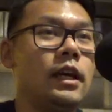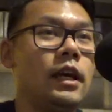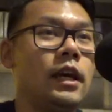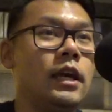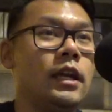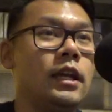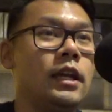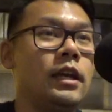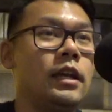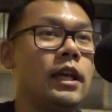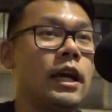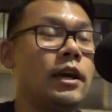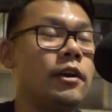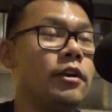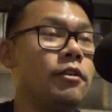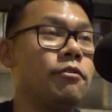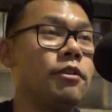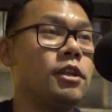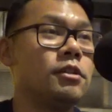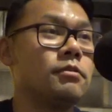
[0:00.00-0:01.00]
And then I
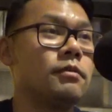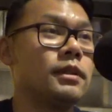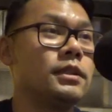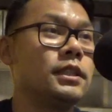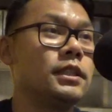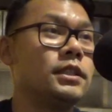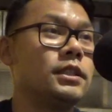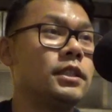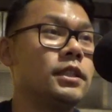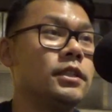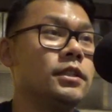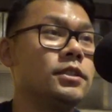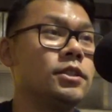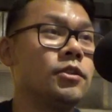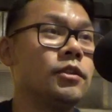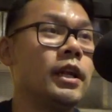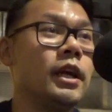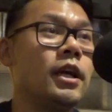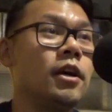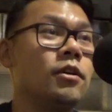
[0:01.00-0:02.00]
already finished my 6 years.
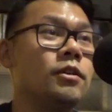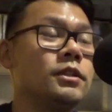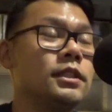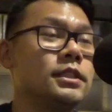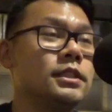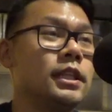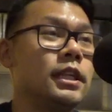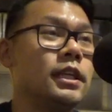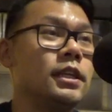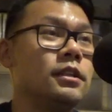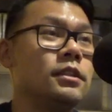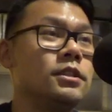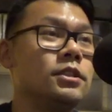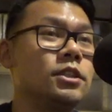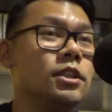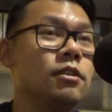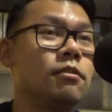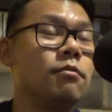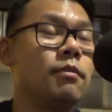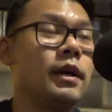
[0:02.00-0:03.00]
So now, since I
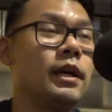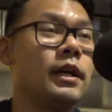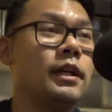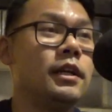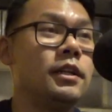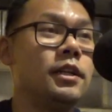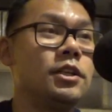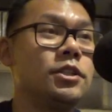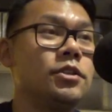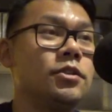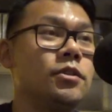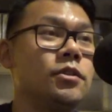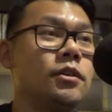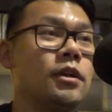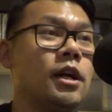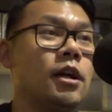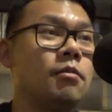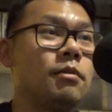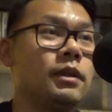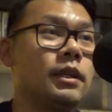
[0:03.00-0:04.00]
served my initial
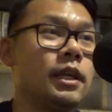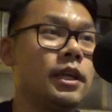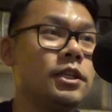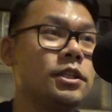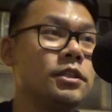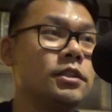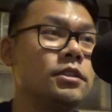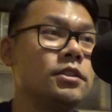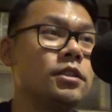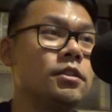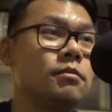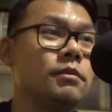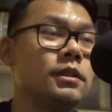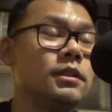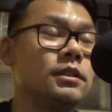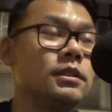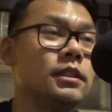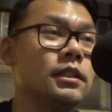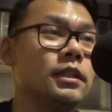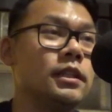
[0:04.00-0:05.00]
obligation to the
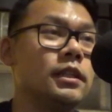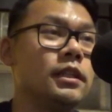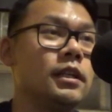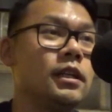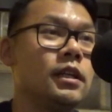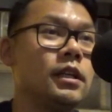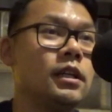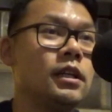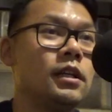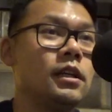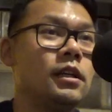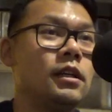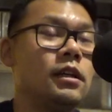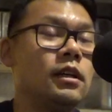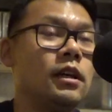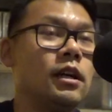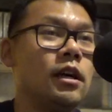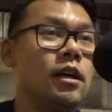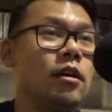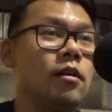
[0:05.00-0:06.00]
military,
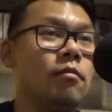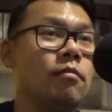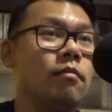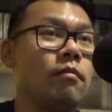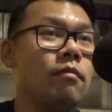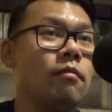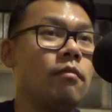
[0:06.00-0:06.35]
I